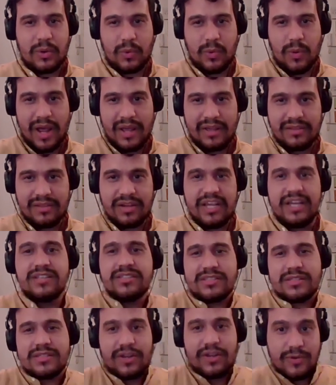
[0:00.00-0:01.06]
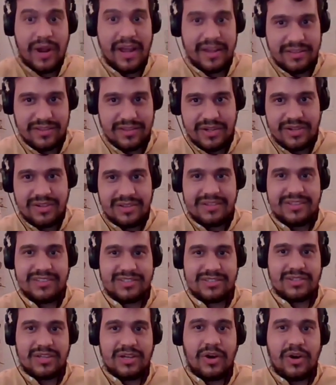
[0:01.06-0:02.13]
Grindr, it's Grindr,
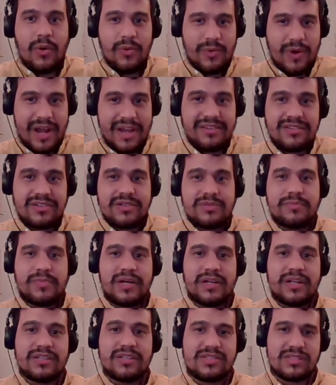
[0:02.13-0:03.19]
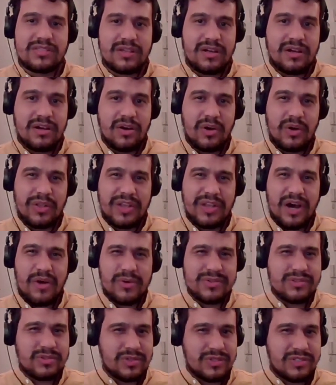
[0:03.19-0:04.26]
it's on Grindr, but it's on
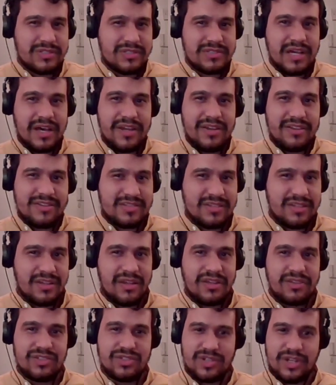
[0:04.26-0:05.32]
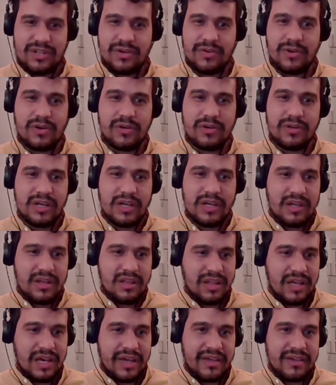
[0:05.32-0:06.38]
our society in general.
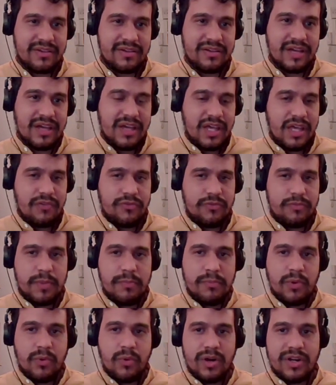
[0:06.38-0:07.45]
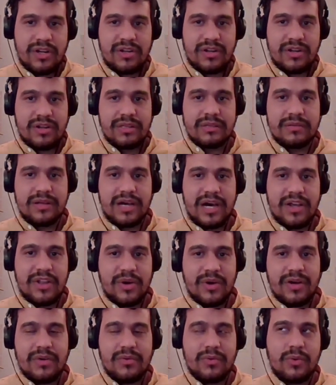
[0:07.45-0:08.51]
Like if people were,
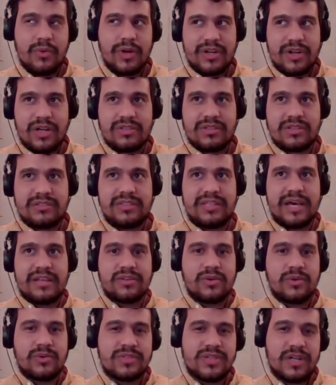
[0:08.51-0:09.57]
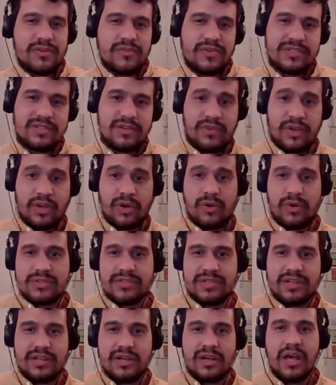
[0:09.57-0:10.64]
uh, were not that conservative in
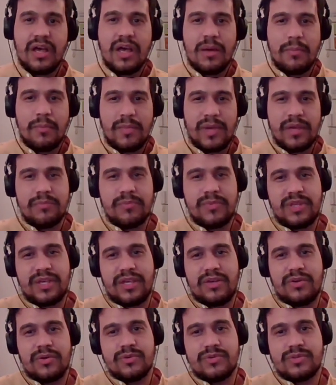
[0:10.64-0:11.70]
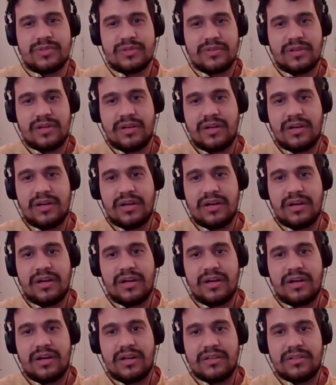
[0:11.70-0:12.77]
Corsica, maybe they use
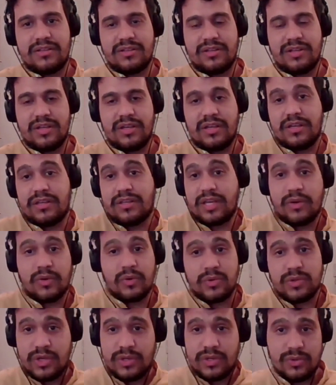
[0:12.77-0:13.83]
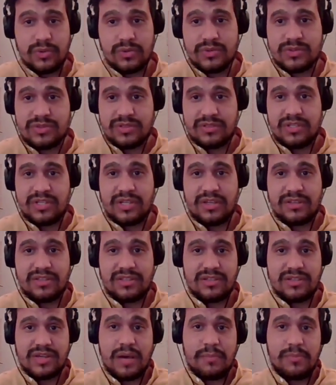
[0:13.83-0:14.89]
uh, they they could use the
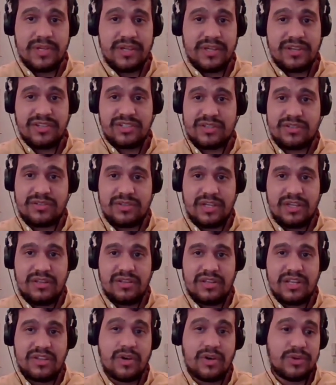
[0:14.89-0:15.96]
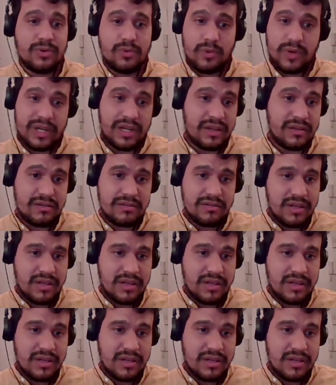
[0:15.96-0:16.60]
the application in another way.